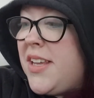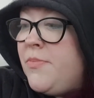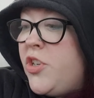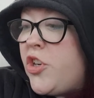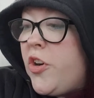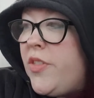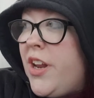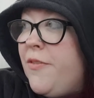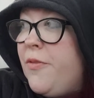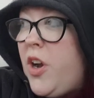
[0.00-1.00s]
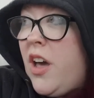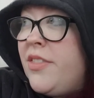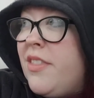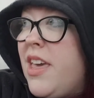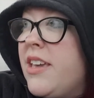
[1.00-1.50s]
I'm sure that I've
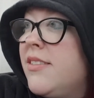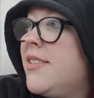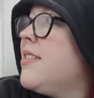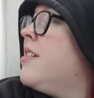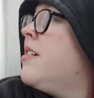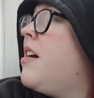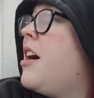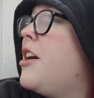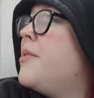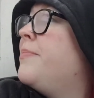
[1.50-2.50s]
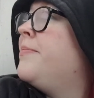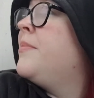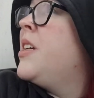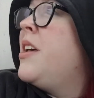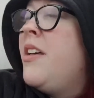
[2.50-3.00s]
forgotten things
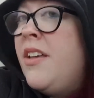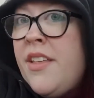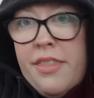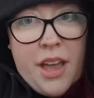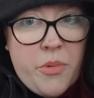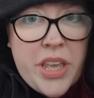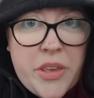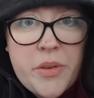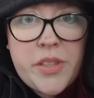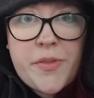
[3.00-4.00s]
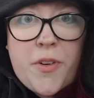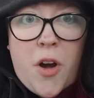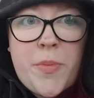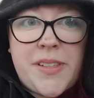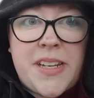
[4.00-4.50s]
that we use for
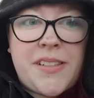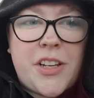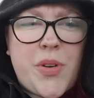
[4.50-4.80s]
our business.